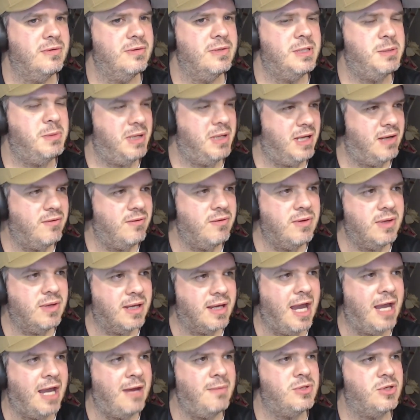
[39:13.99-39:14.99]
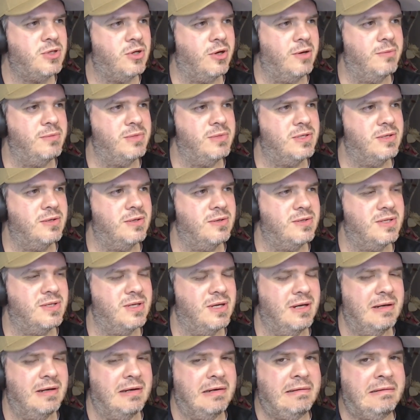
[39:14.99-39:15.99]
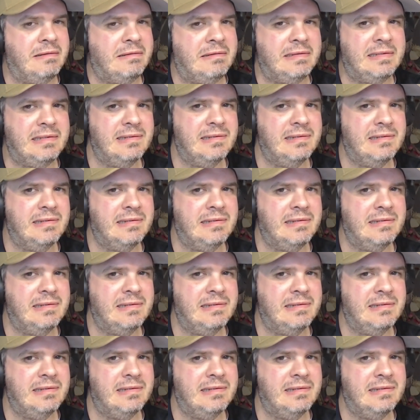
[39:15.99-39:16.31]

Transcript: to be given the game times to. So